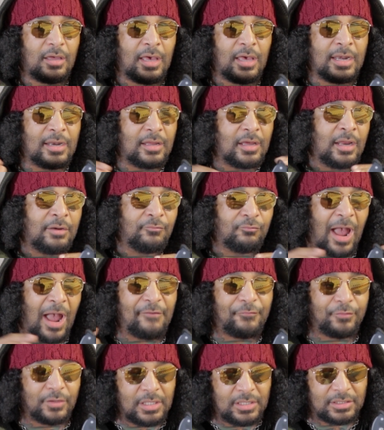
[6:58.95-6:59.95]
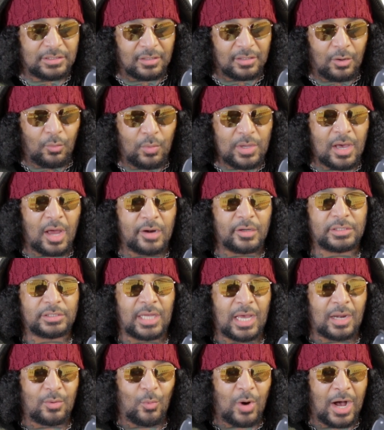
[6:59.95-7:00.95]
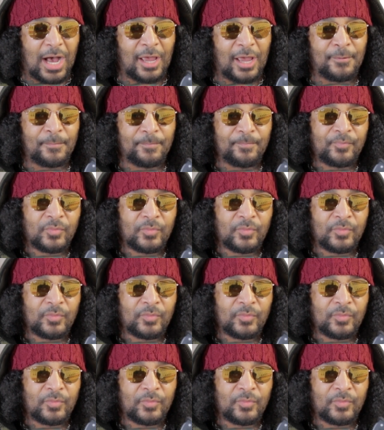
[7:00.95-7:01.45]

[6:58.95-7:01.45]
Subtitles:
And rightfully so. We understand why.